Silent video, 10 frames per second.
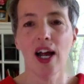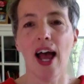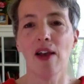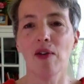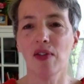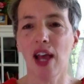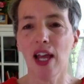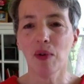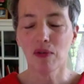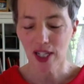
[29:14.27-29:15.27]
And they
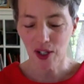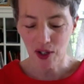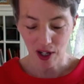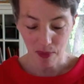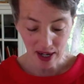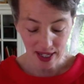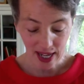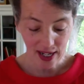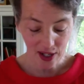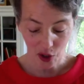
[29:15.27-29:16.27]
were really good about
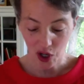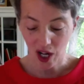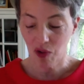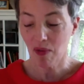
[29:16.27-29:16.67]
getting us to change